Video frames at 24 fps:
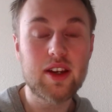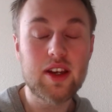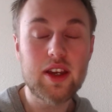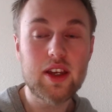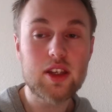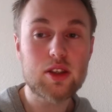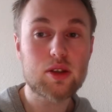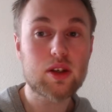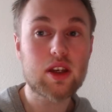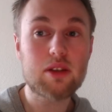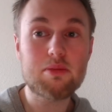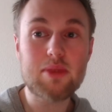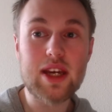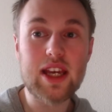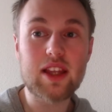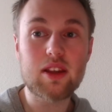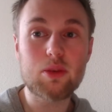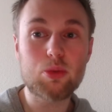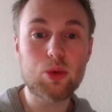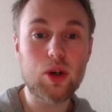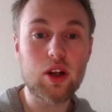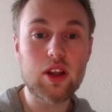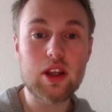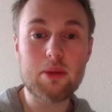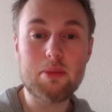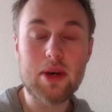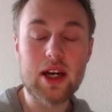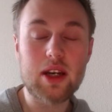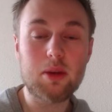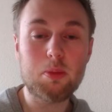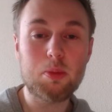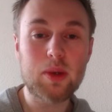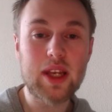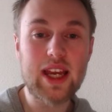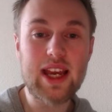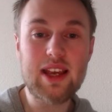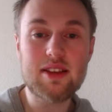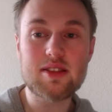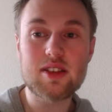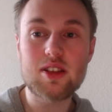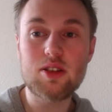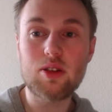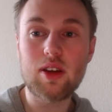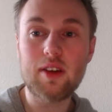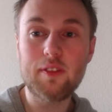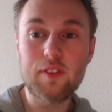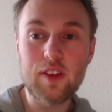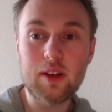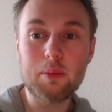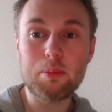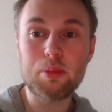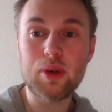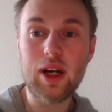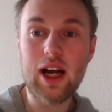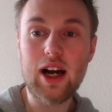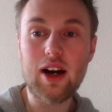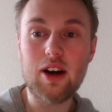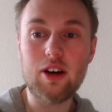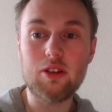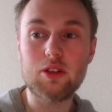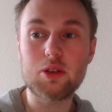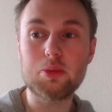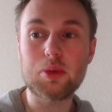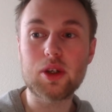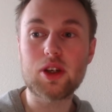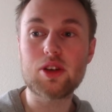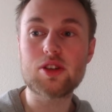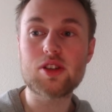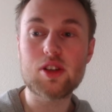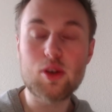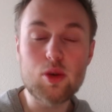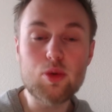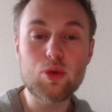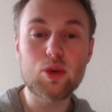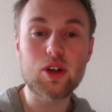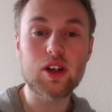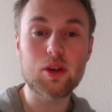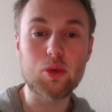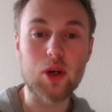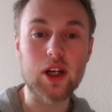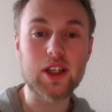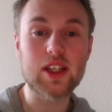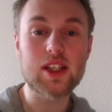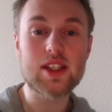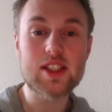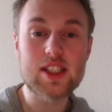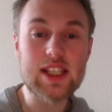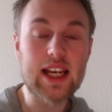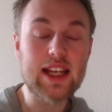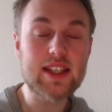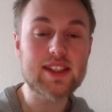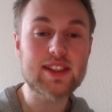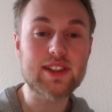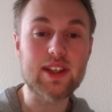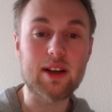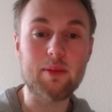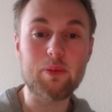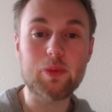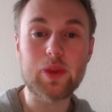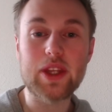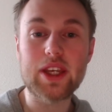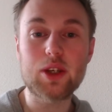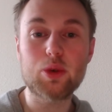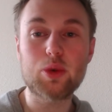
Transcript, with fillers: you can make the world a better place and you can feel proud because you were the one that said something.